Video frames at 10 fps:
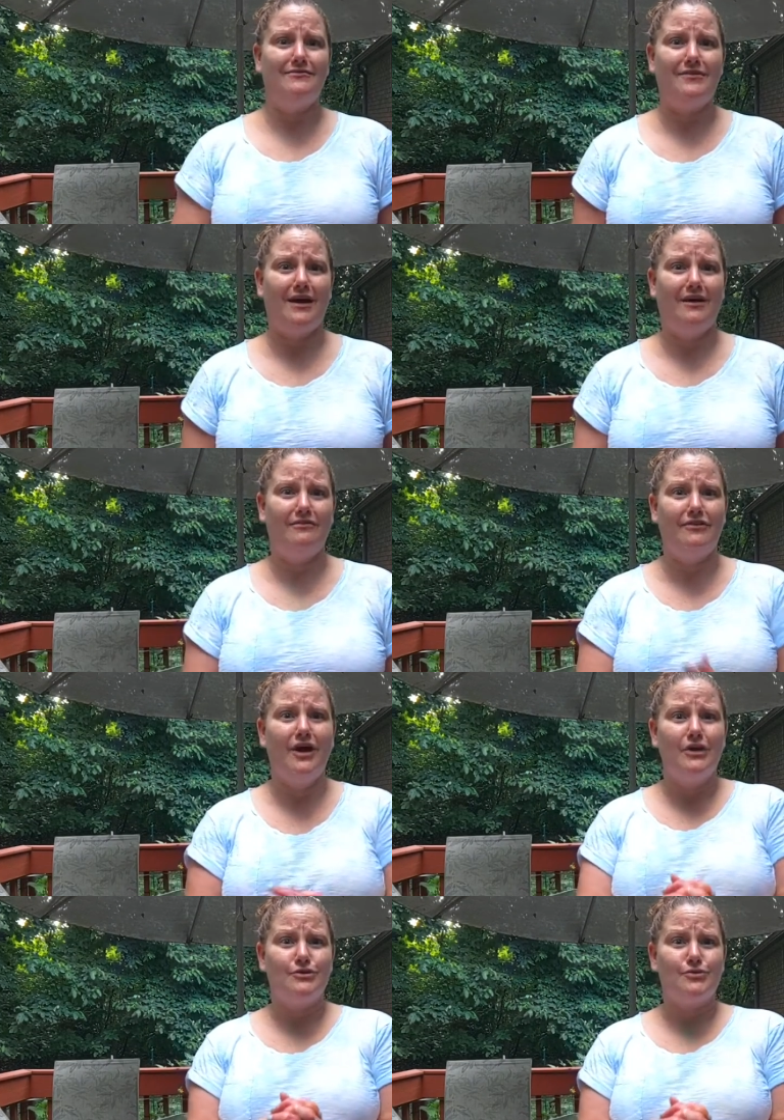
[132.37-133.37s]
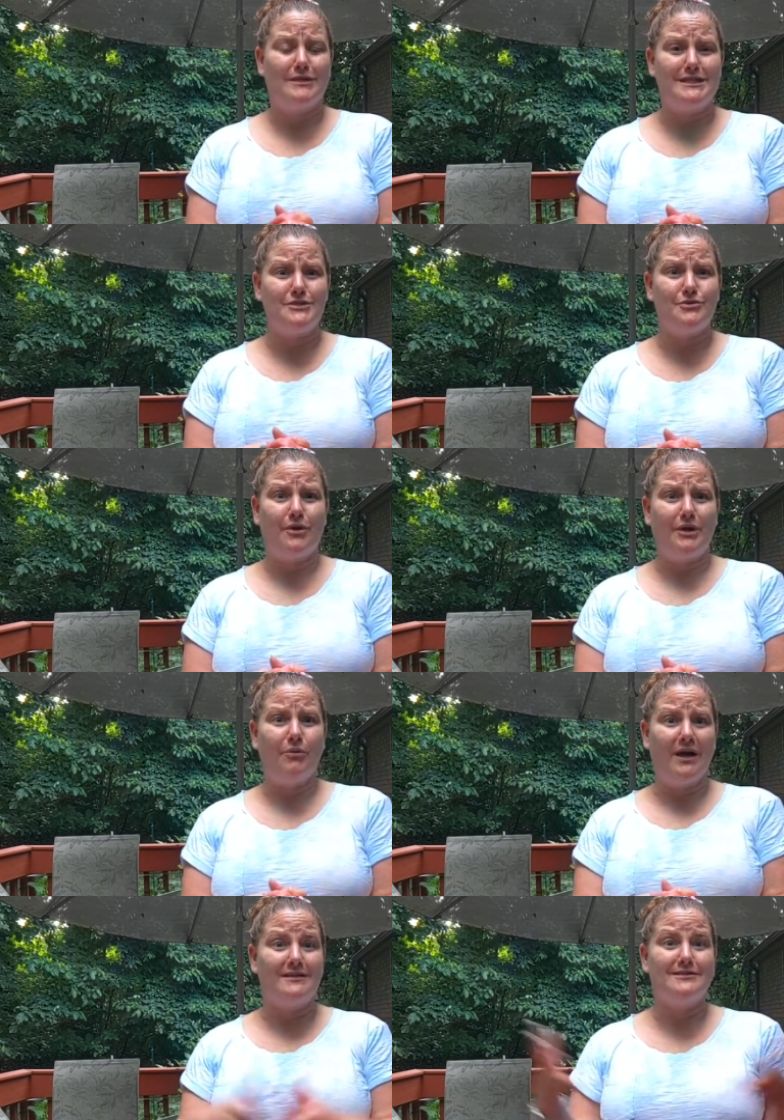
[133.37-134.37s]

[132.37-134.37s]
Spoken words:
of 2021.